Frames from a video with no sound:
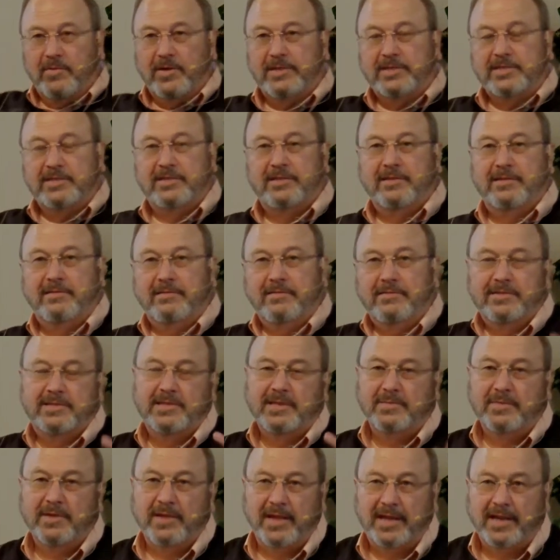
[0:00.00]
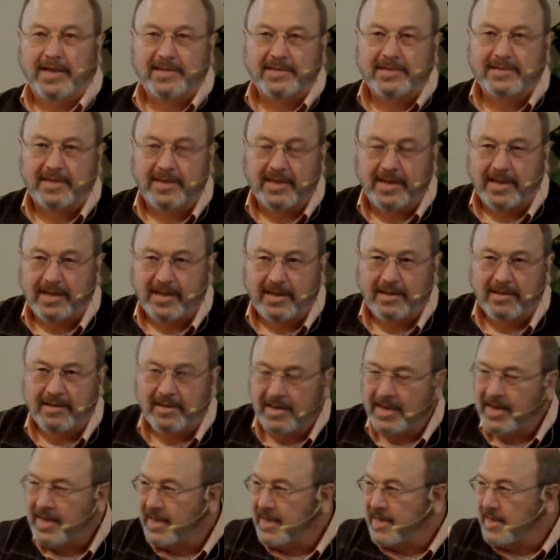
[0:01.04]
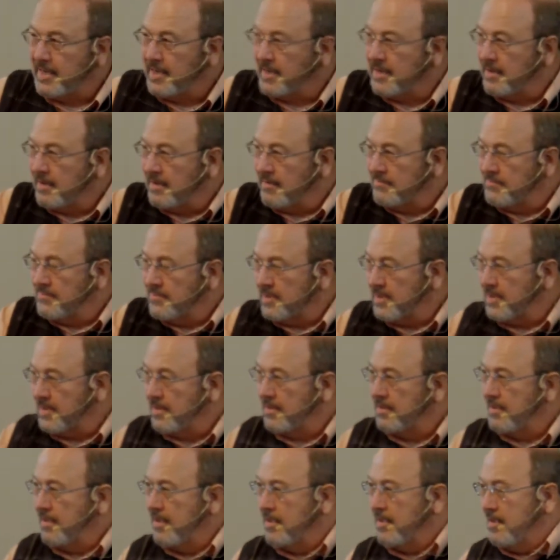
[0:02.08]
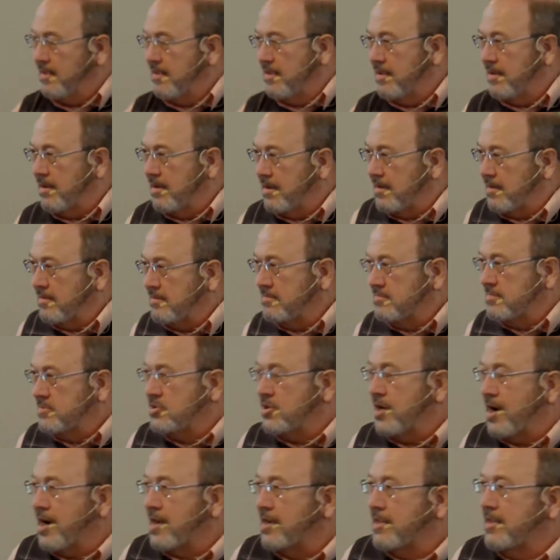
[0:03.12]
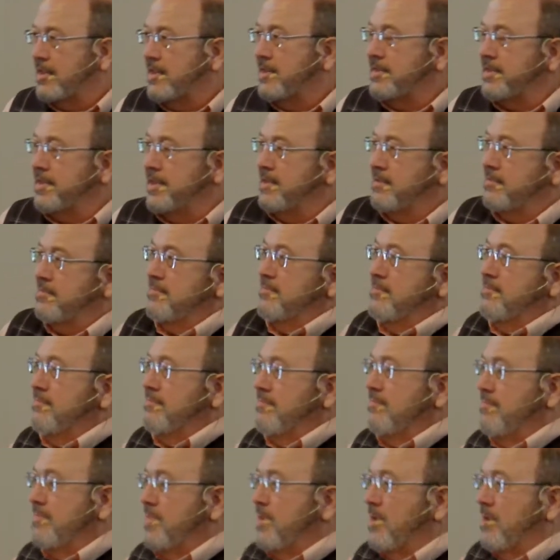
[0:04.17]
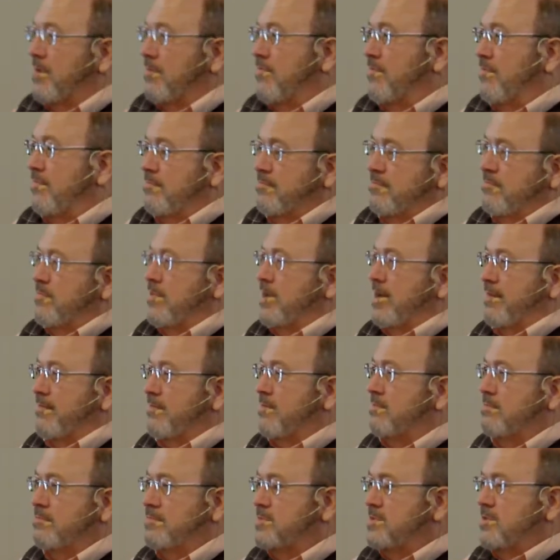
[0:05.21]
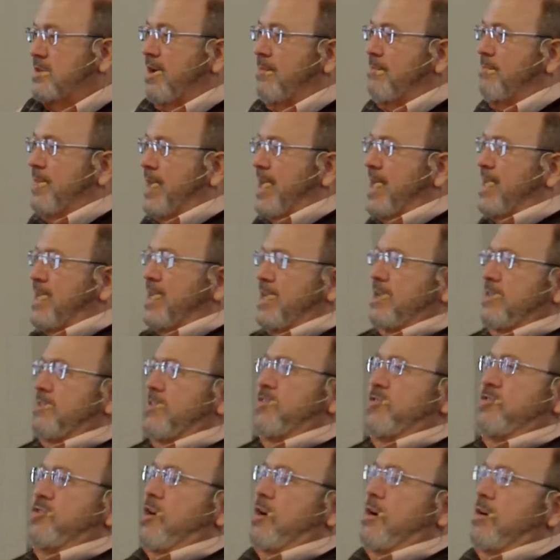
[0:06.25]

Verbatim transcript: in which simulates the heating of the uh, chocolate and, you know, whatever. It's not baking the